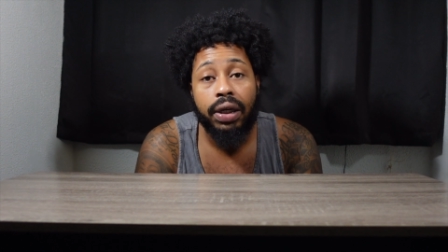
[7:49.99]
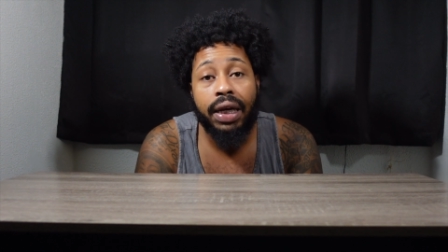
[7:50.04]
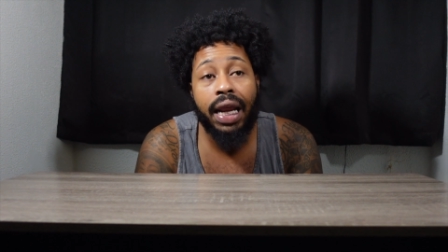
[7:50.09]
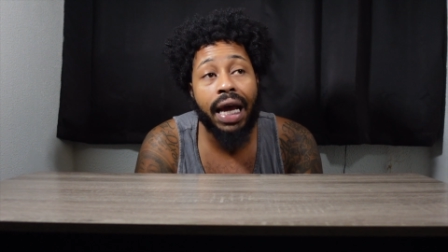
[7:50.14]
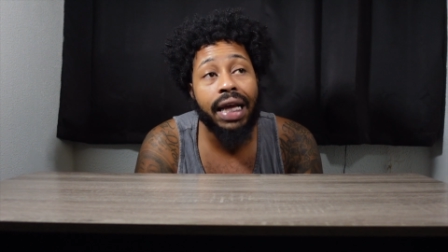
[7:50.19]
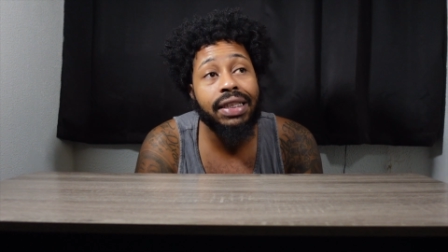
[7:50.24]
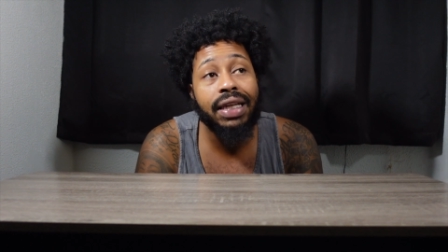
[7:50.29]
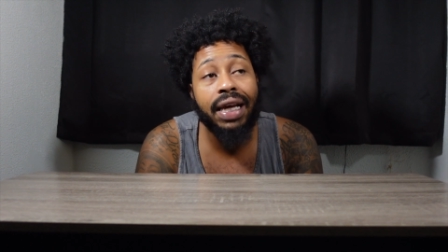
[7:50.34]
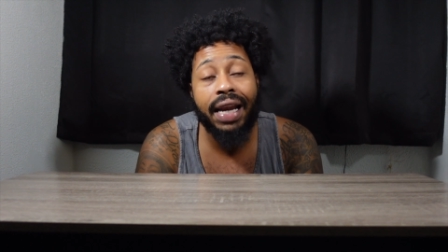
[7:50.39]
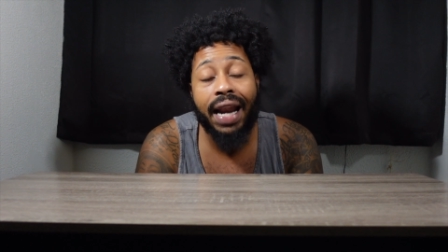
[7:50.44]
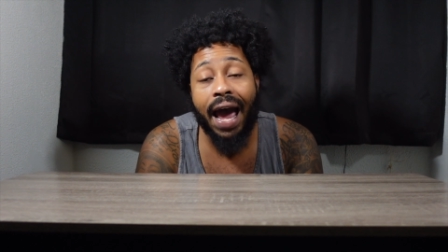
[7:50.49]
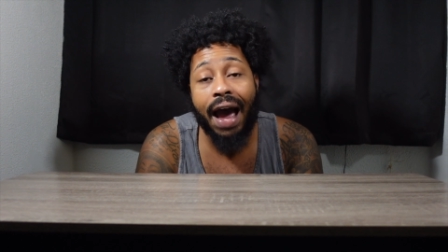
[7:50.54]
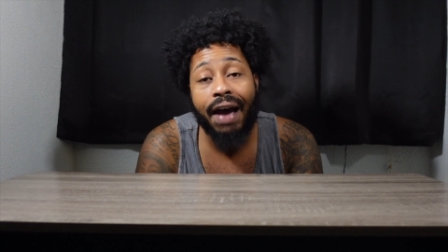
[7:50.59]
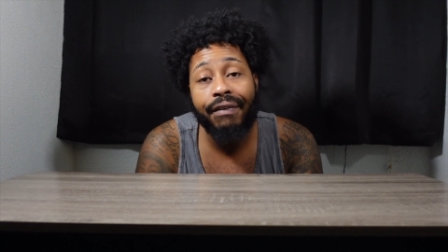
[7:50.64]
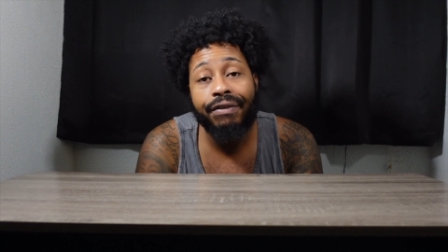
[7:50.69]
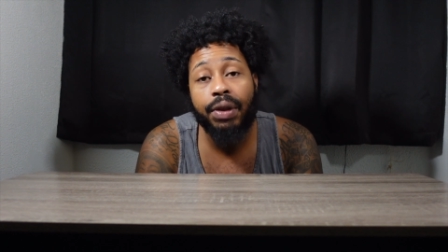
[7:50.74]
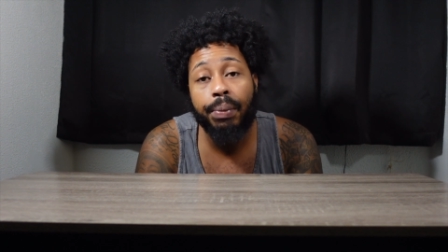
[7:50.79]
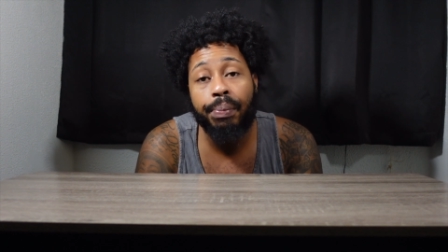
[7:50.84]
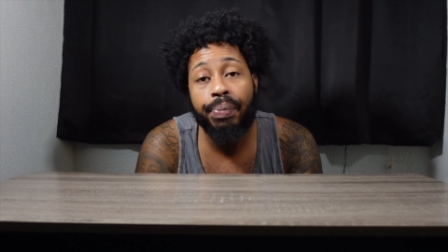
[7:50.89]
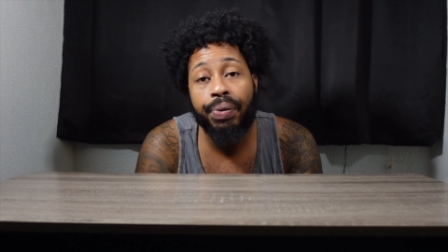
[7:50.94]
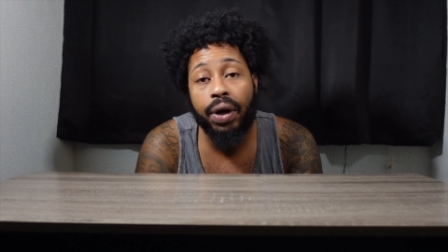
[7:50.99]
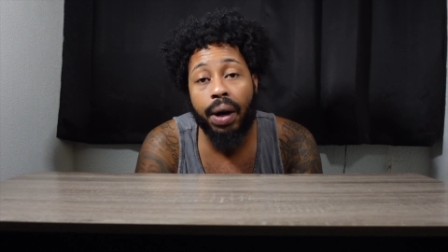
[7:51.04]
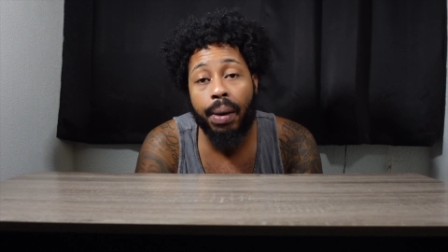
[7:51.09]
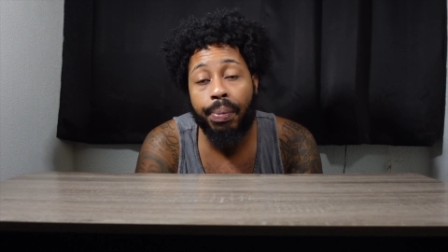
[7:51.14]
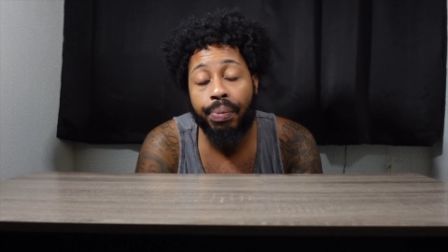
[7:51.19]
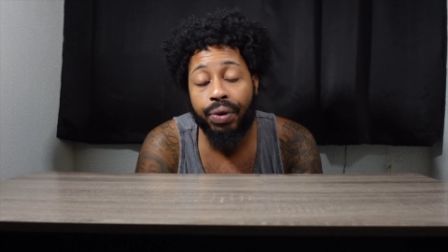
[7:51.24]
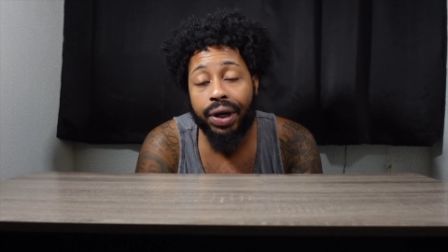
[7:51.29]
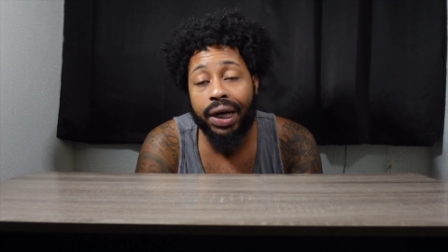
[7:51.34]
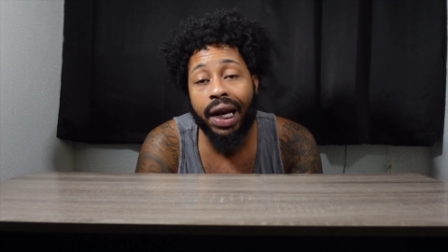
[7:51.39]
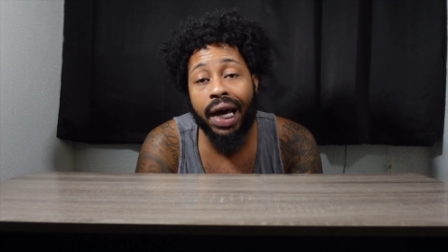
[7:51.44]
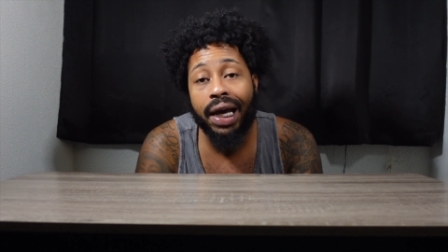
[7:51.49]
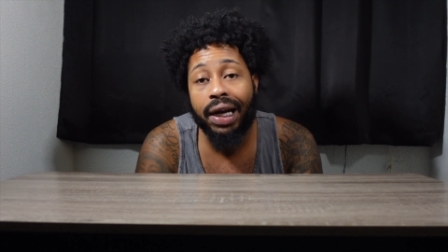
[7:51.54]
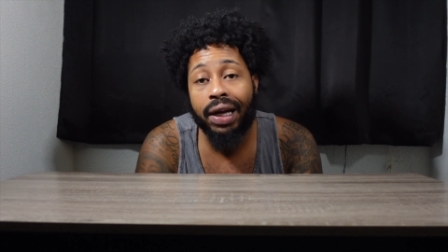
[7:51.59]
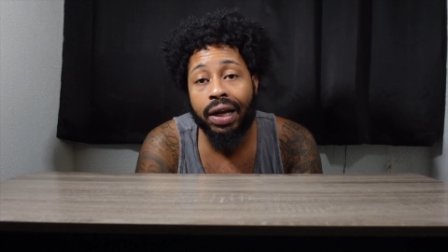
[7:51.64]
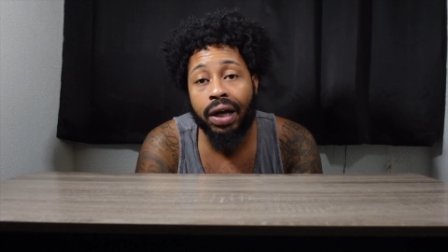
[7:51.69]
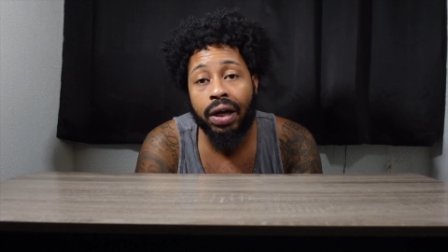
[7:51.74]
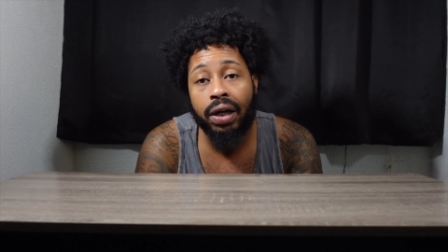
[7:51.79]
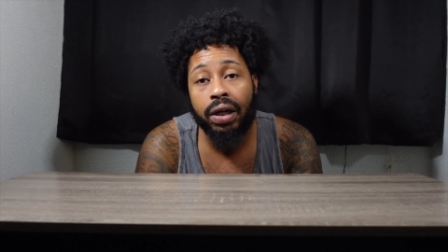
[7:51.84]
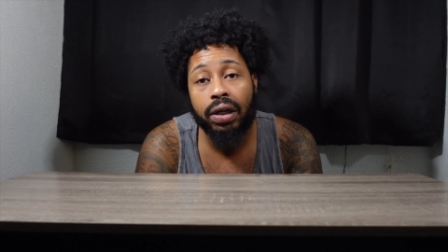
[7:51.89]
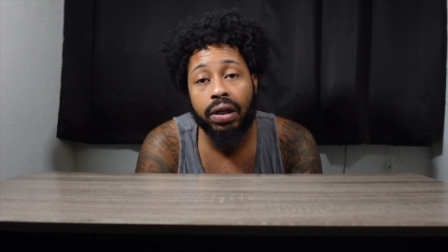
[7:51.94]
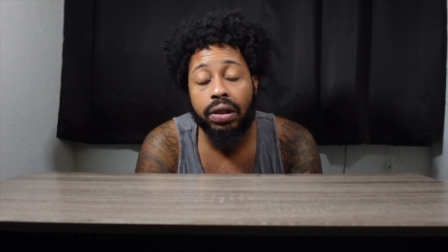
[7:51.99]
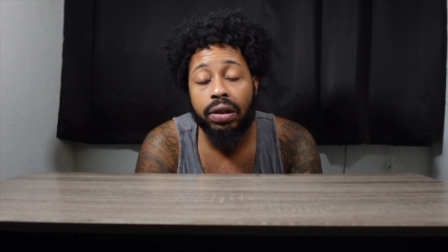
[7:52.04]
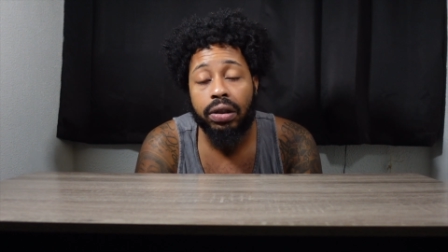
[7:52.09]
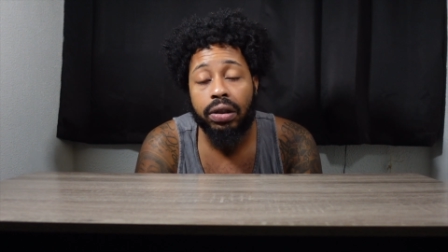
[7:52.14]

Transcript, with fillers: That's gonna have to put up with that, dog.